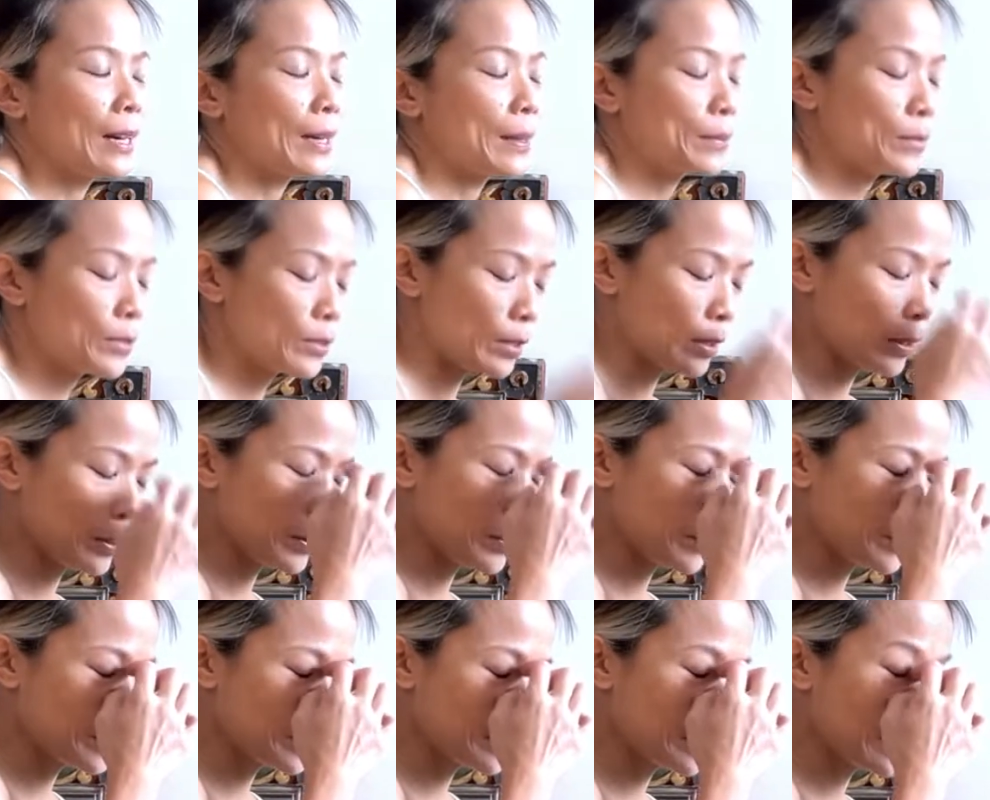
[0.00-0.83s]

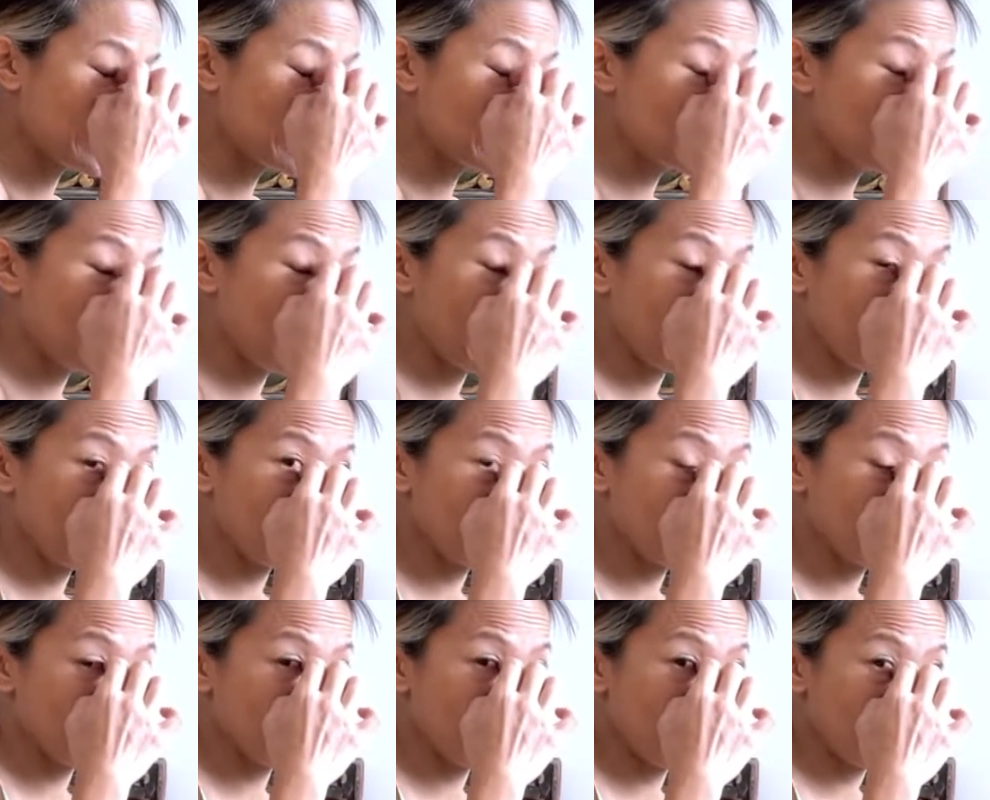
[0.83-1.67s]
So that's why to
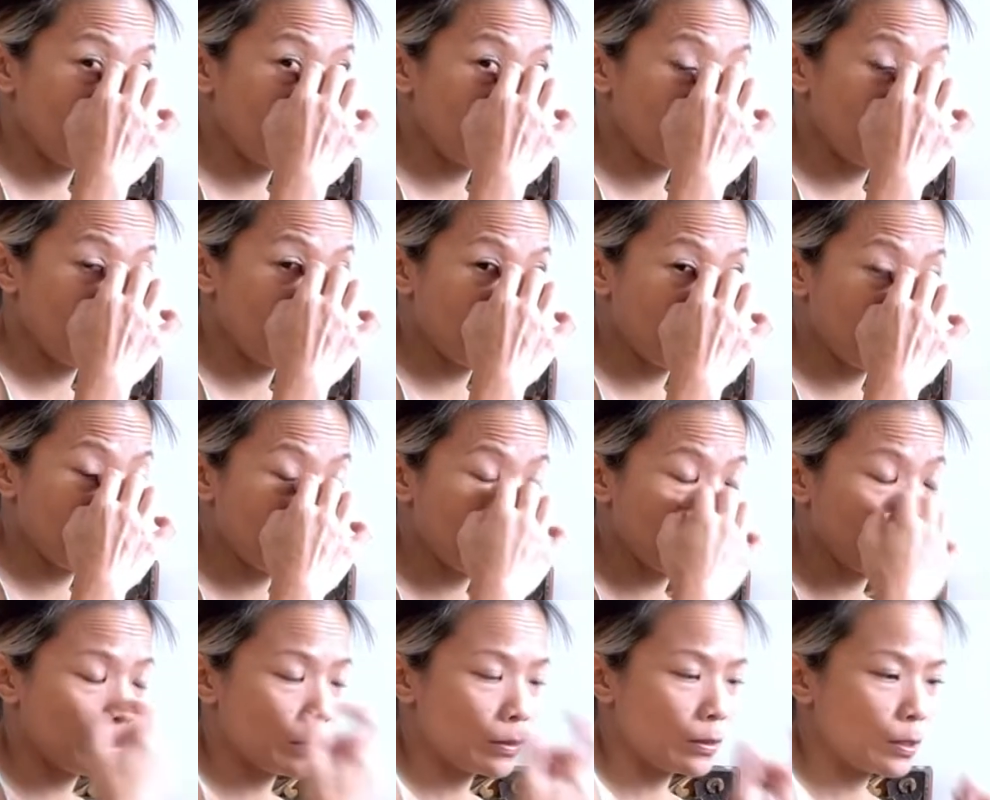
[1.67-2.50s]
a lot of
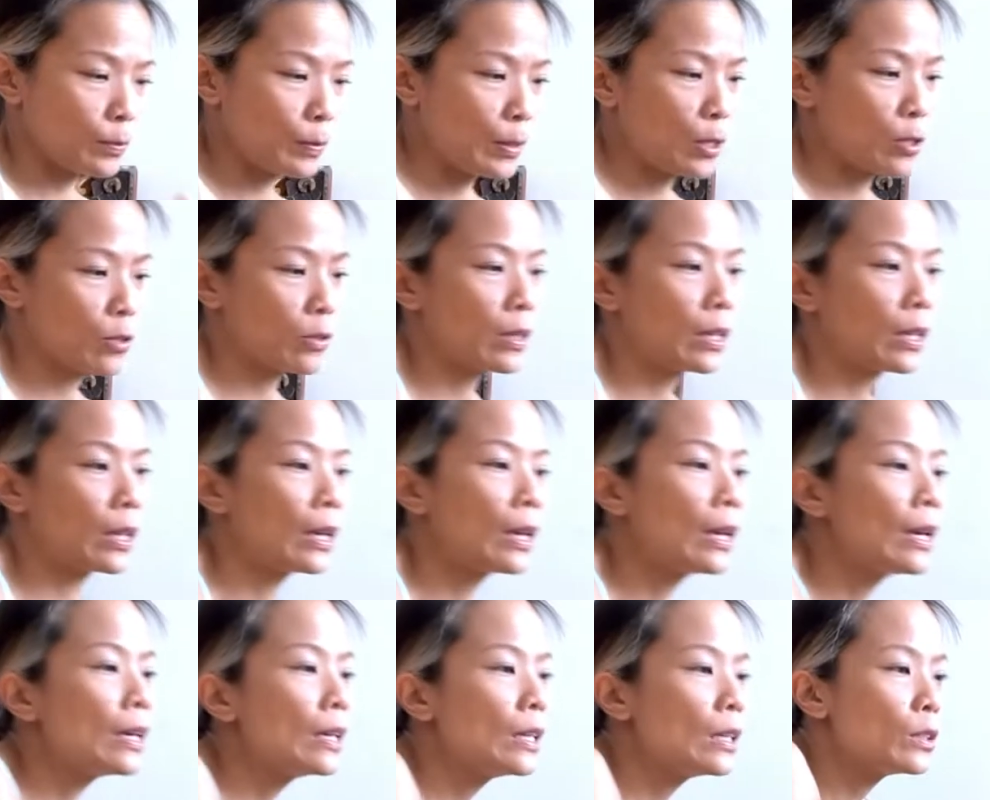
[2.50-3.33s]
people, especially
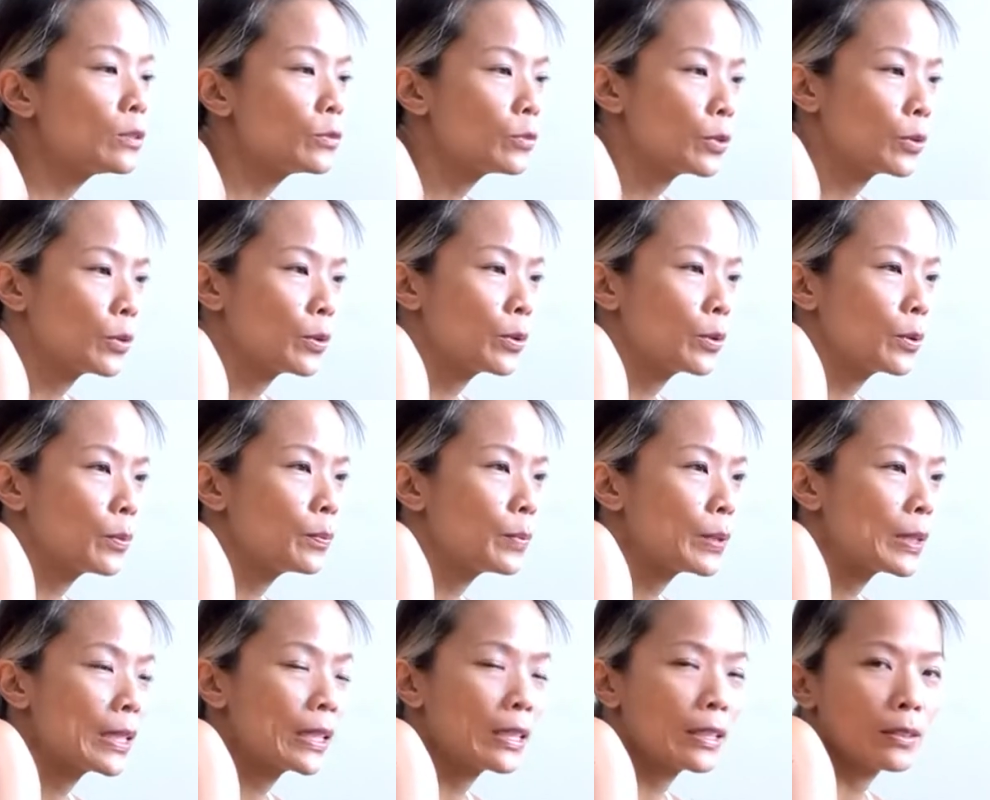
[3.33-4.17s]
for
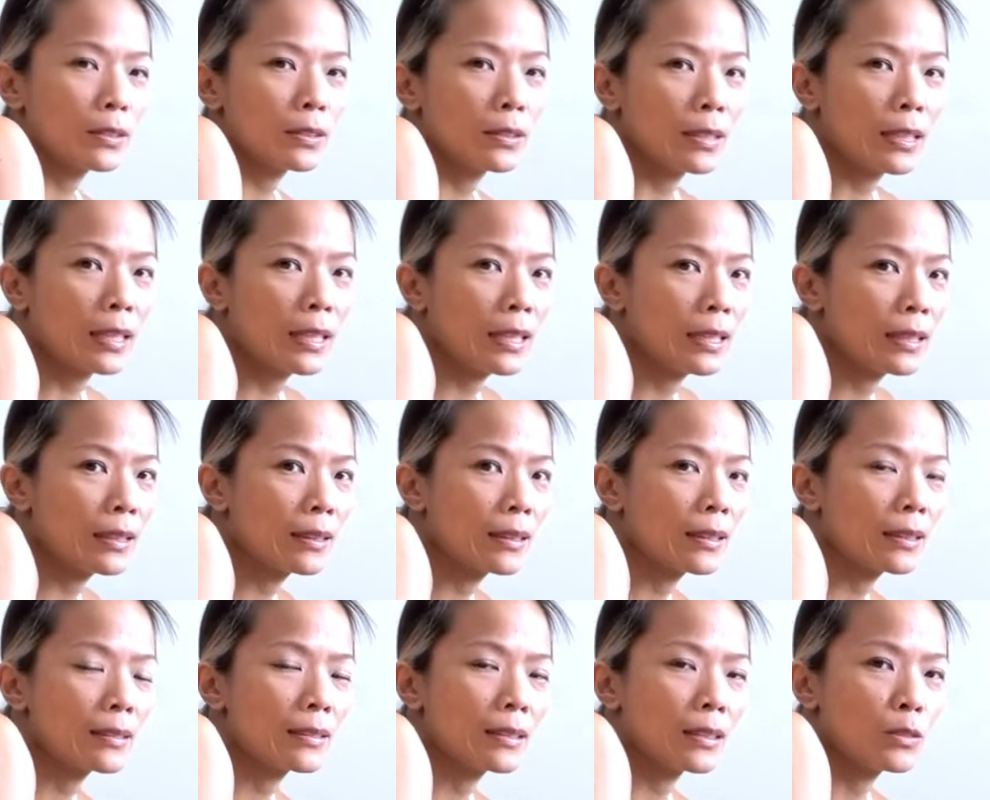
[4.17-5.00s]
beginners in
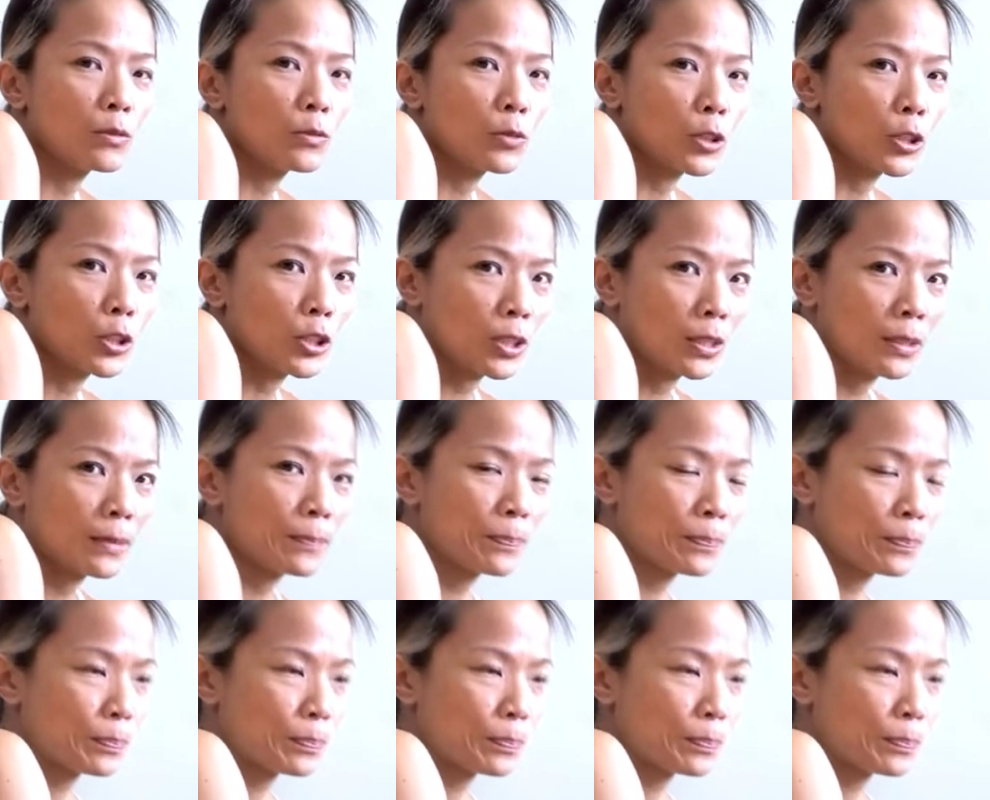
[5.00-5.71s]
this inversion,